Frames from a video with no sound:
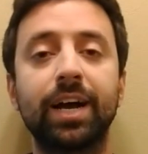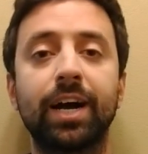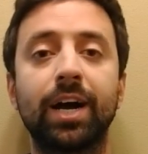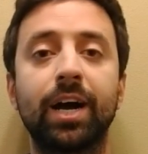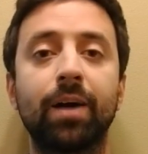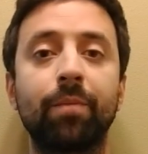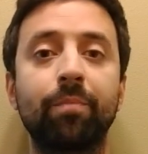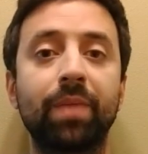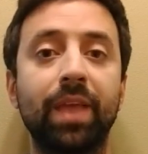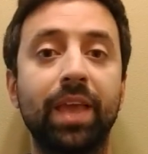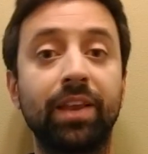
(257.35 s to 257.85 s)

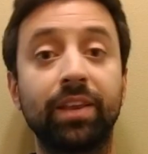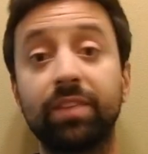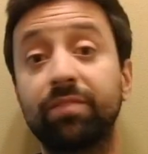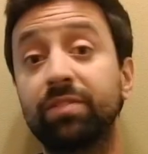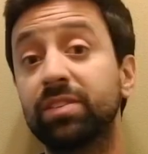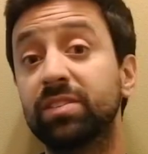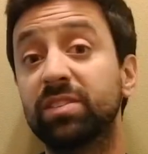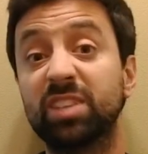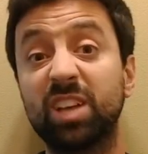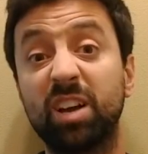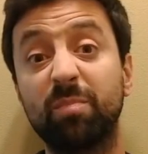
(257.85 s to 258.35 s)
um, and
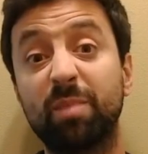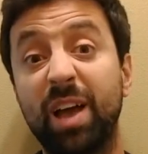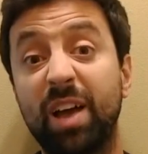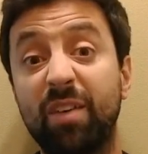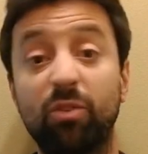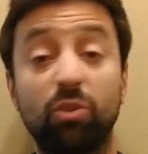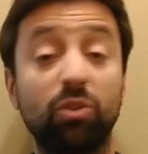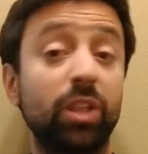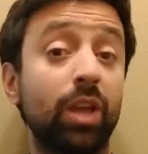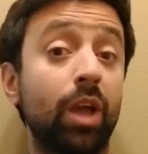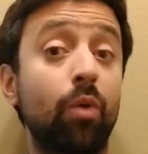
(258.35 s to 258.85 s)
even some
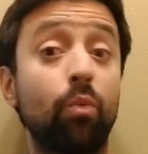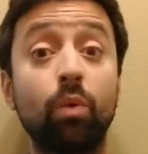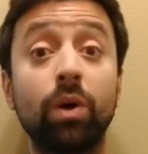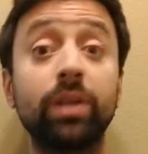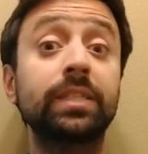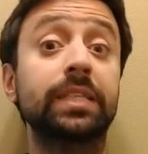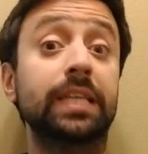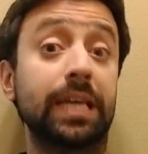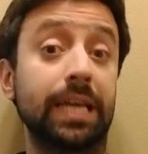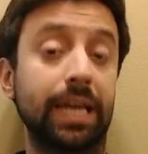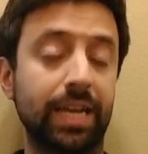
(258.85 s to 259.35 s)
have only a
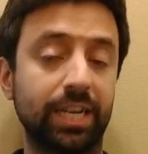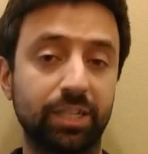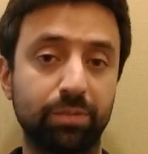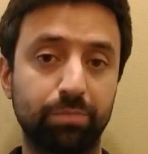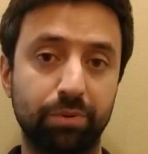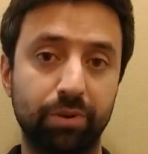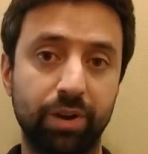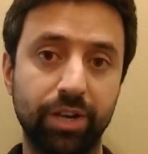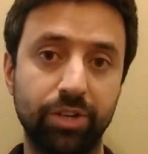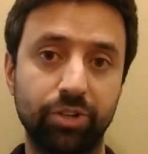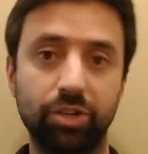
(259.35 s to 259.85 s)
one-day
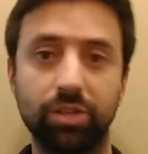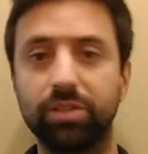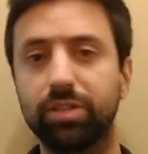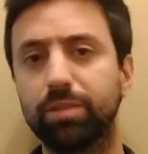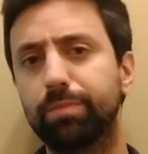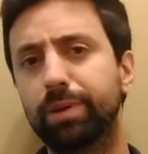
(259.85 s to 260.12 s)
expiration,